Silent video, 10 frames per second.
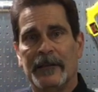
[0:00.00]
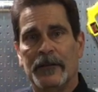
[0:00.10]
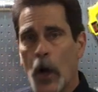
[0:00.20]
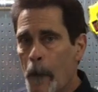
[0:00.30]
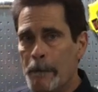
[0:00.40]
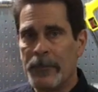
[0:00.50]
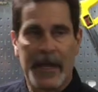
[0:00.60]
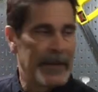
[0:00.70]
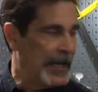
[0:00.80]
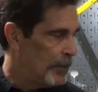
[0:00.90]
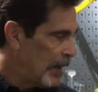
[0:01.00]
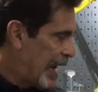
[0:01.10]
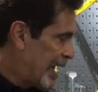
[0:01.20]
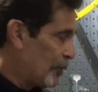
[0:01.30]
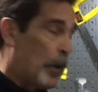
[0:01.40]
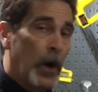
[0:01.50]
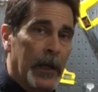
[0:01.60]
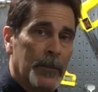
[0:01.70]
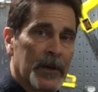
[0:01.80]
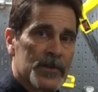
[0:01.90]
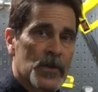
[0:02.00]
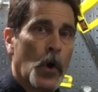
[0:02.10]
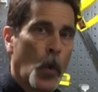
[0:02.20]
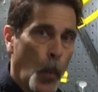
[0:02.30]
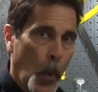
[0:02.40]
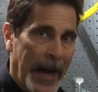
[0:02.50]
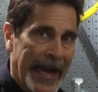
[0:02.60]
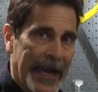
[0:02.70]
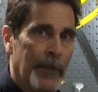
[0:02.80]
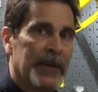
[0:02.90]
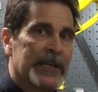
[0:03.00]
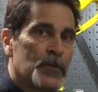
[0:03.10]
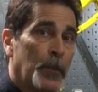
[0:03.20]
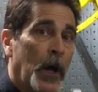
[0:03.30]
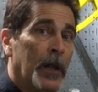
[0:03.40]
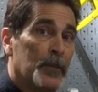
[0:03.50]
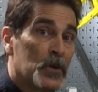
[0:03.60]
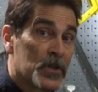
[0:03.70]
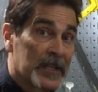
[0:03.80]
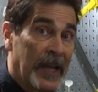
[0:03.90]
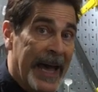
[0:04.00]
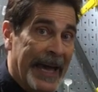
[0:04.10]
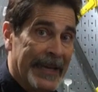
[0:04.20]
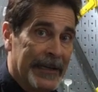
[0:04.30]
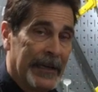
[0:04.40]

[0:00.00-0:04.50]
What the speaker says: Nope, they made them out of polymers. Why? Because polymers slide.